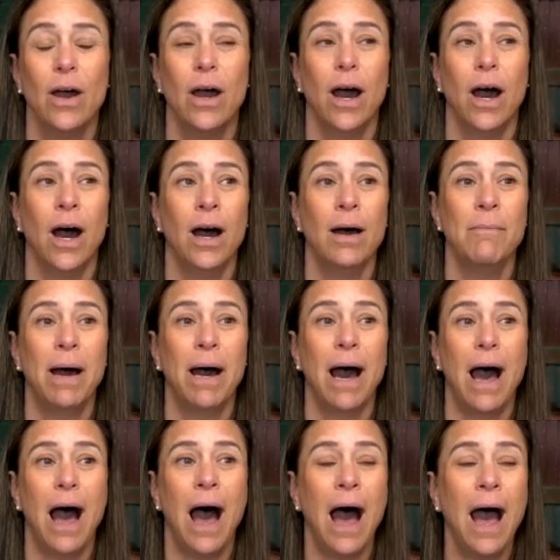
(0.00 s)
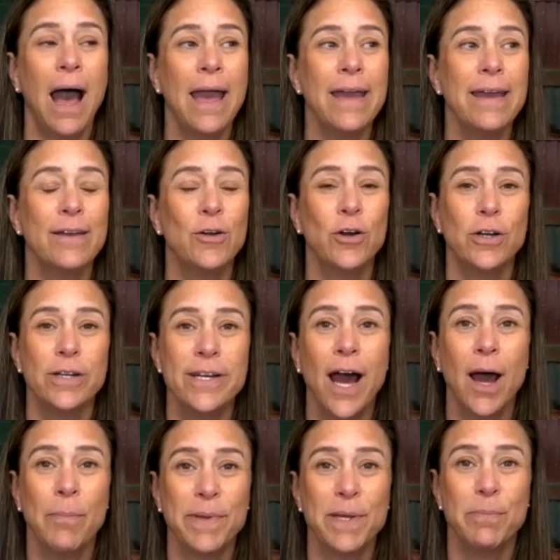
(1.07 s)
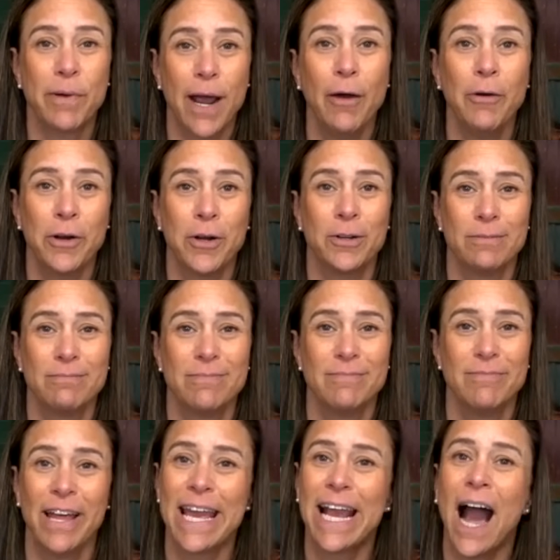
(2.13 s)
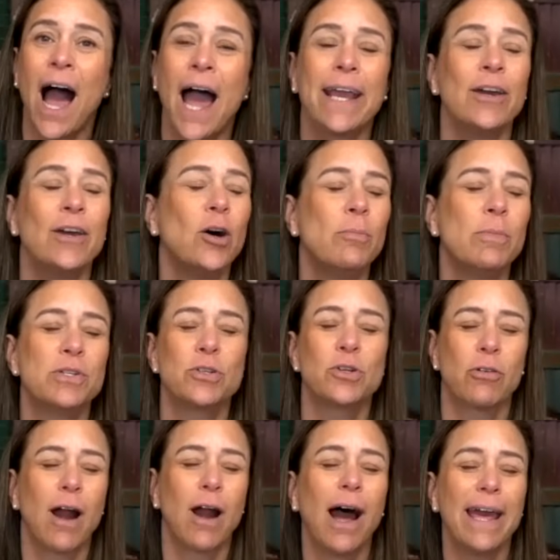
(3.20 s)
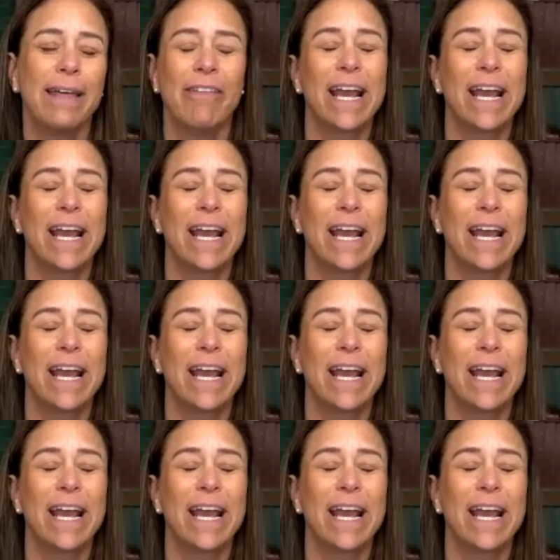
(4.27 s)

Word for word: I could not be prouder. Like, I could almost cry.